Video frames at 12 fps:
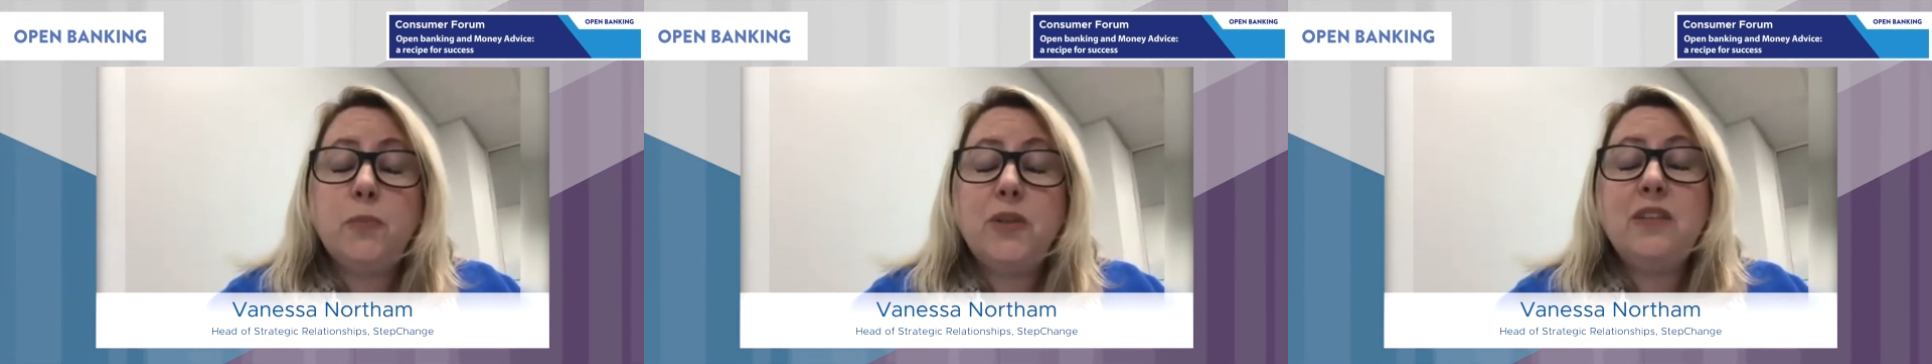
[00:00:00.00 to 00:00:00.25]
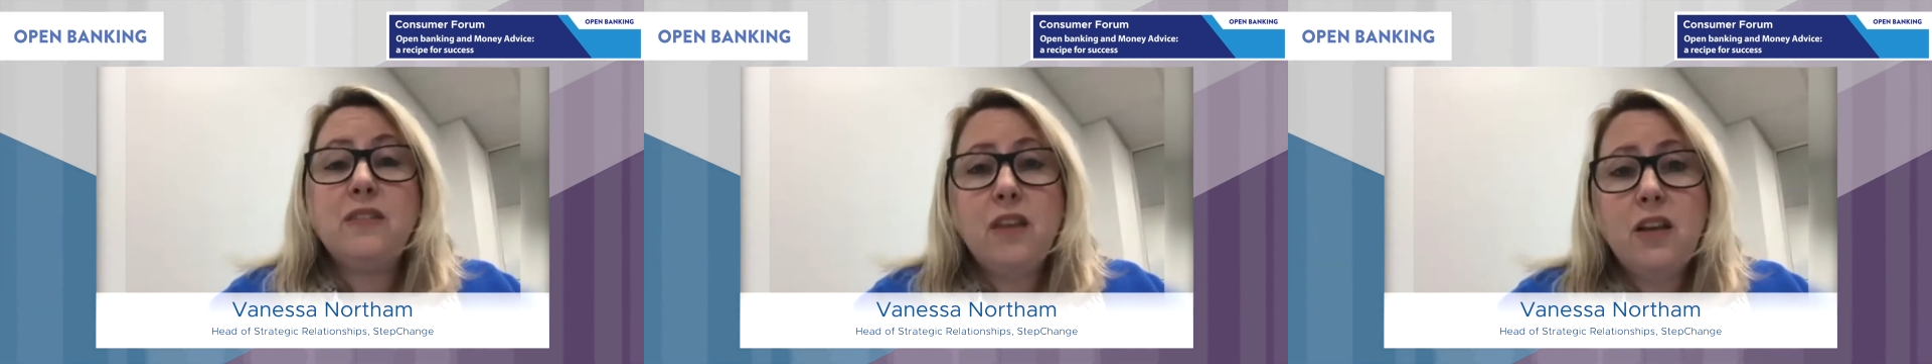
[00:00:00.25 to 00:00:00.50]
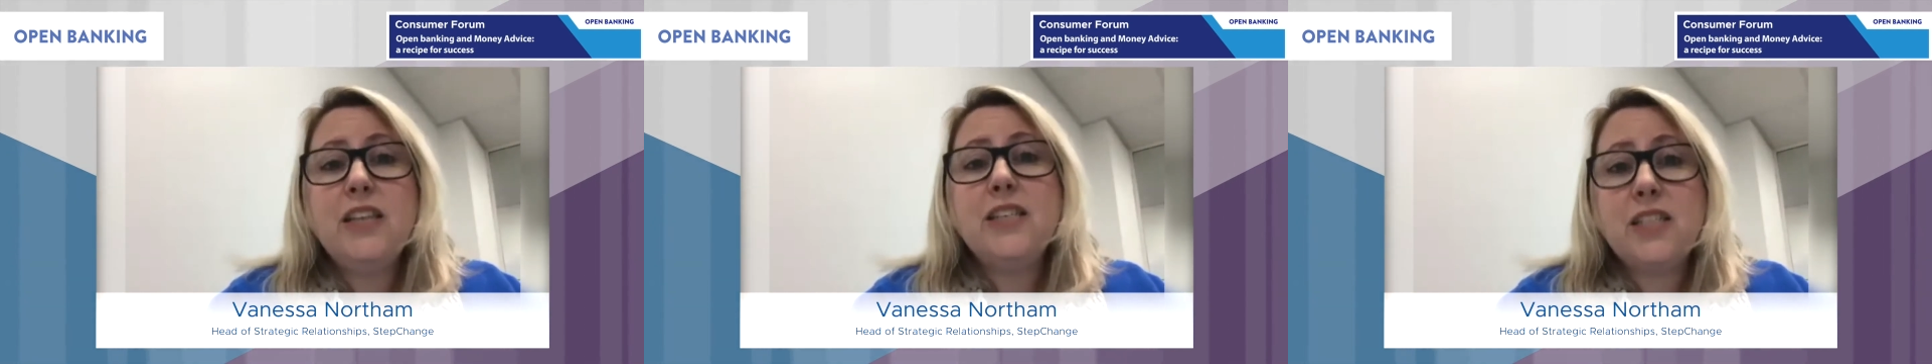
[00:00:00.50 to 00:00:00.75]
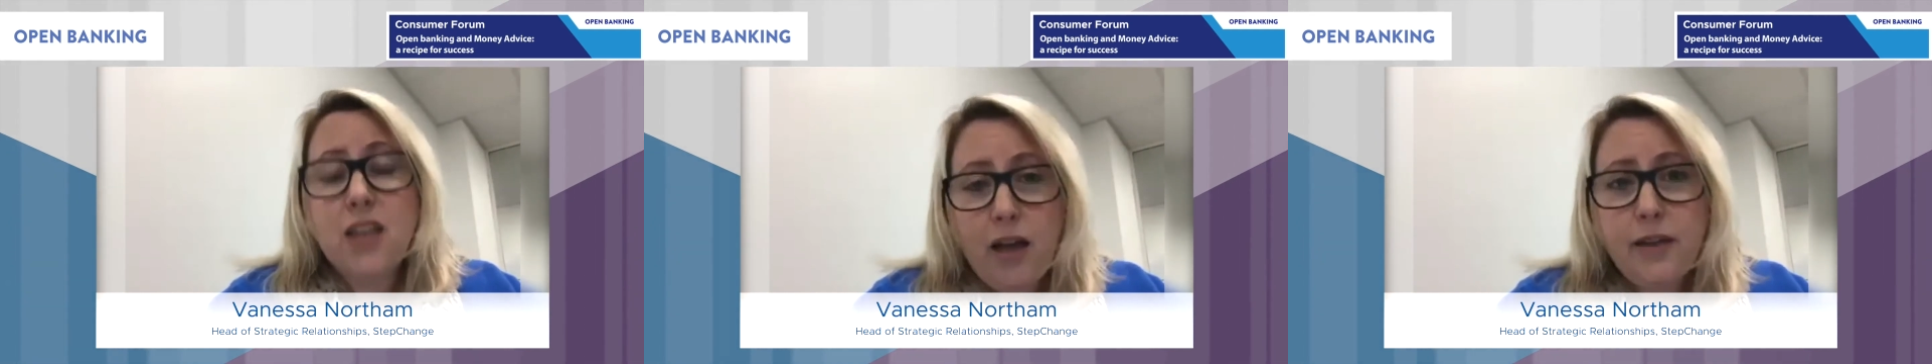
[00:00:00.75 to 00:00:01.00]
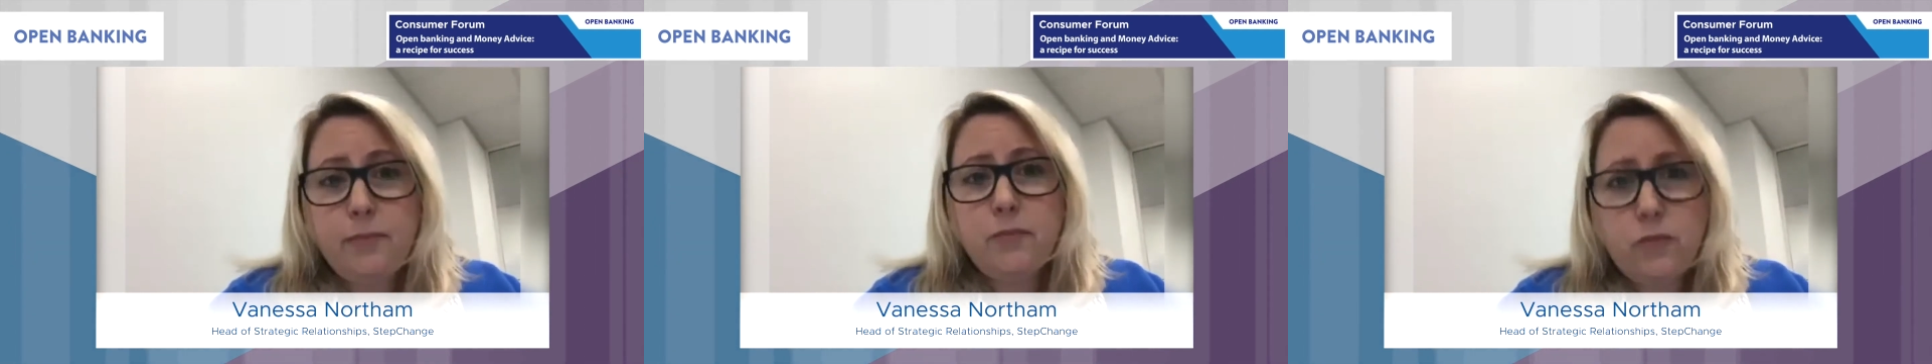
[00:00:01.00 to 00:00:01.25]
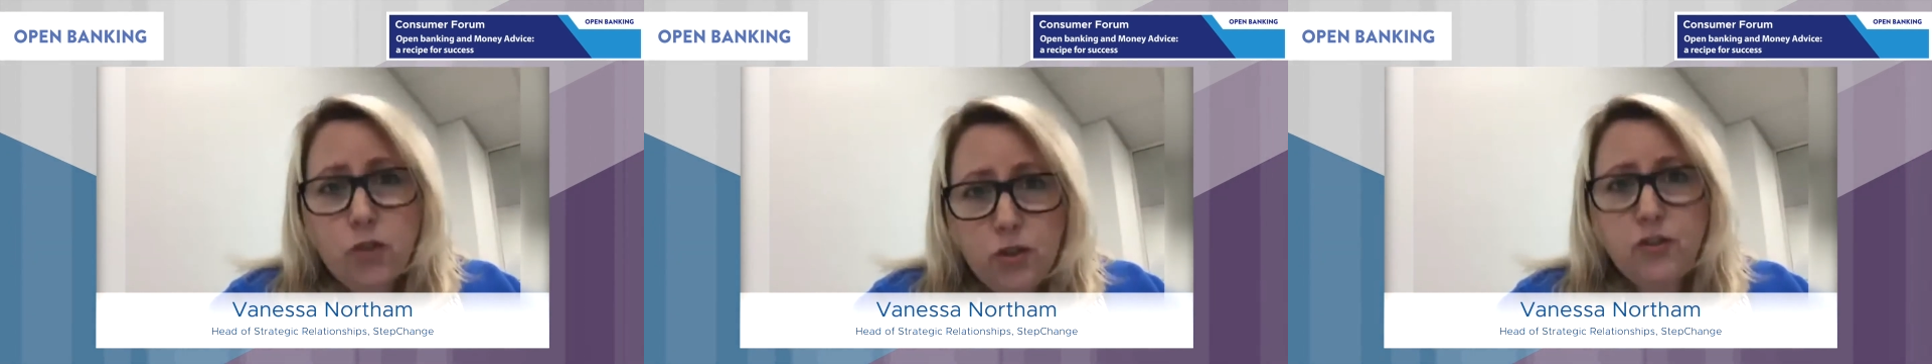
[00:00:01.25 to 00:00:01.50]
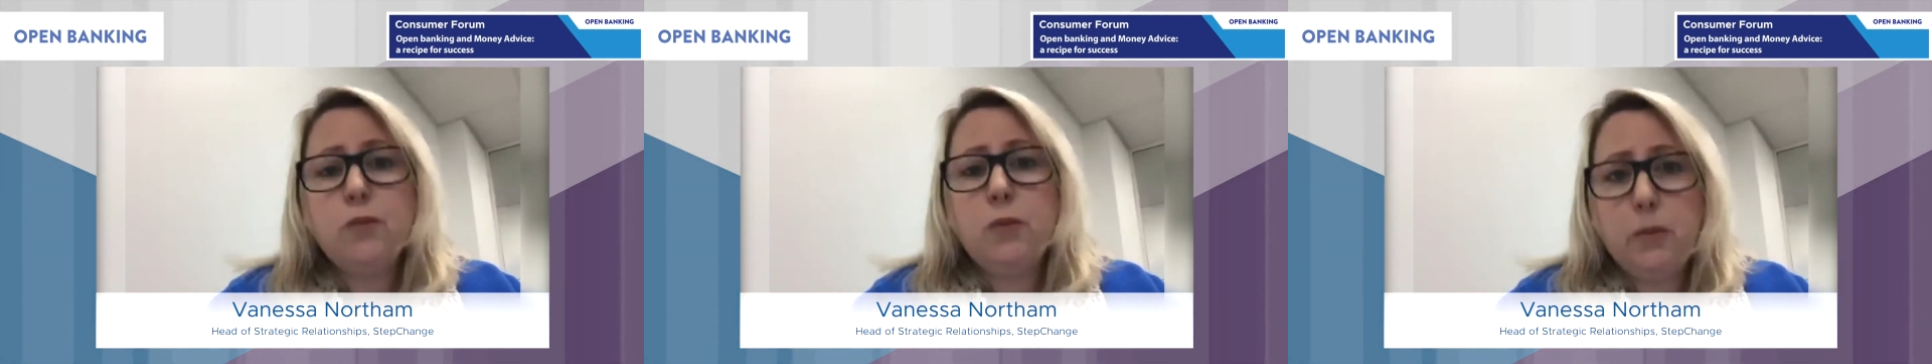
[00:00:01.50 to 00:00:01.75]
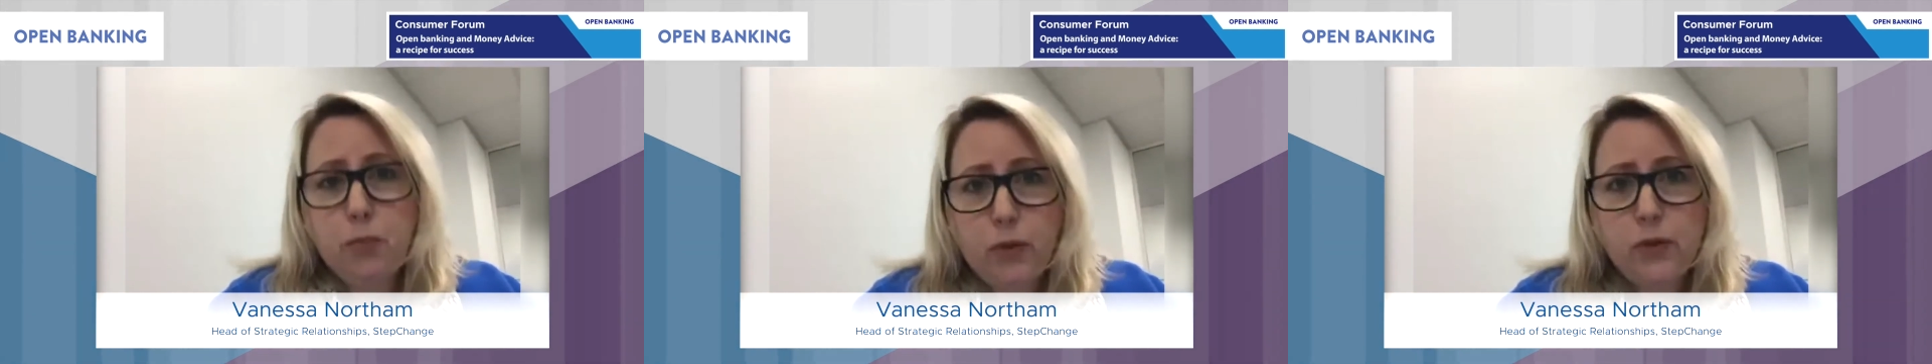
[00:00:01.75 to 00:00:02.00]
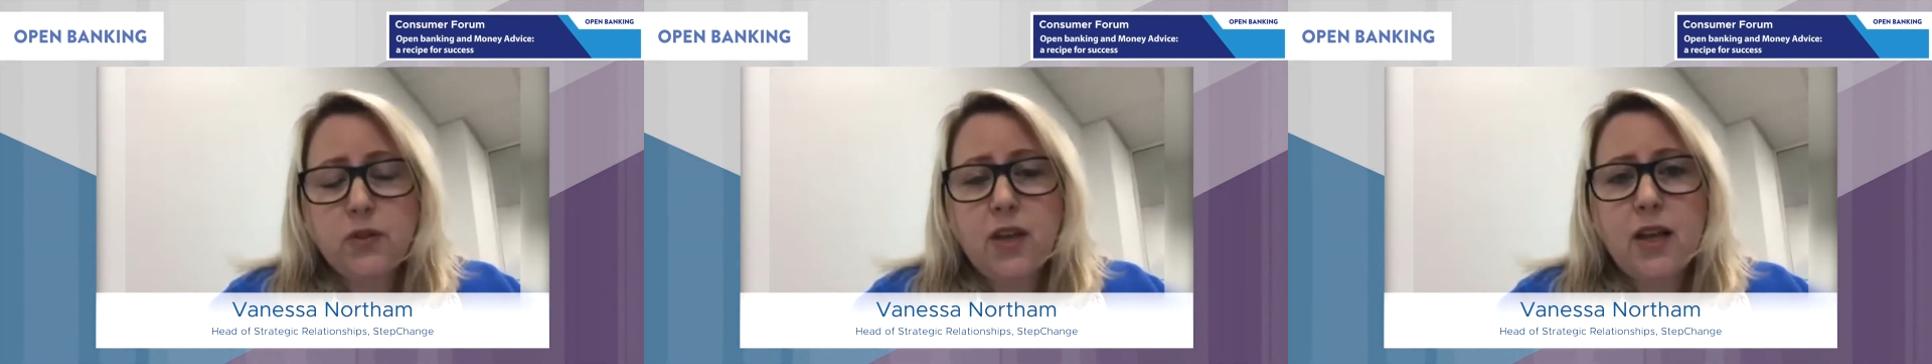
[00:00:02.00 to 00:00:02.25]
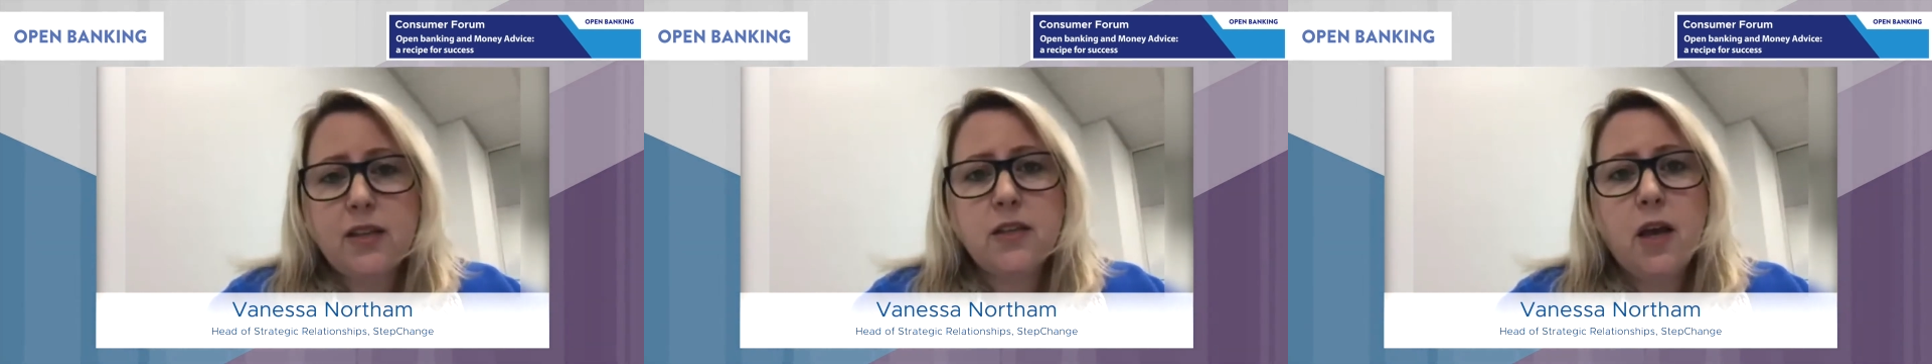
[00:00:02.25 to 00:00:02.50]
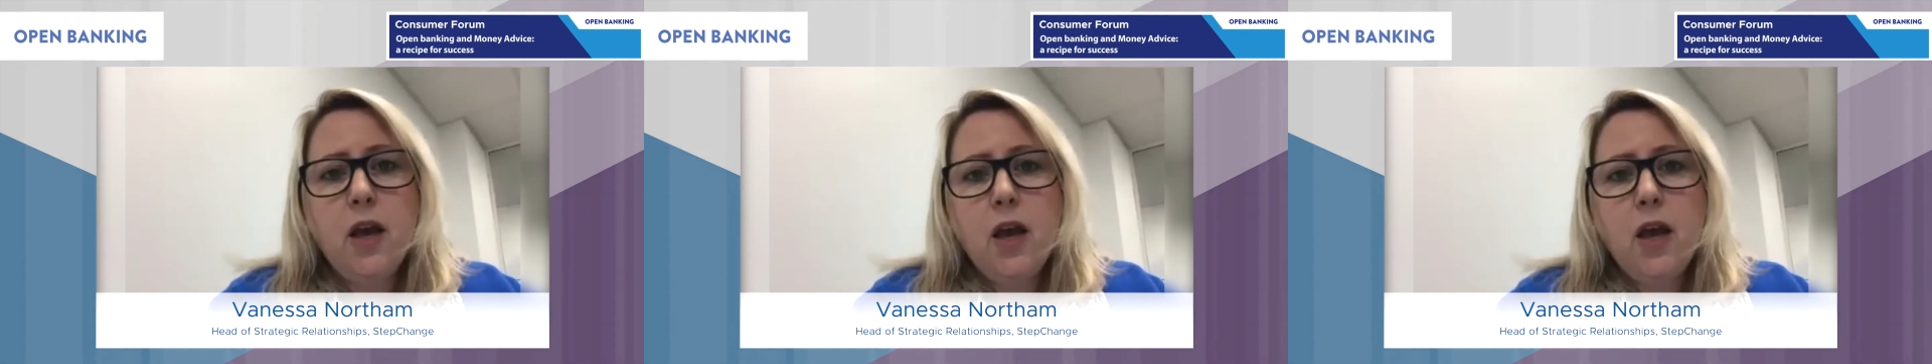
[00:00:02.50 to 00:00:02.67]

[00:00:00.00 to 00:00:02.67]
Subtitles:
but it's certainly a time-consuming process,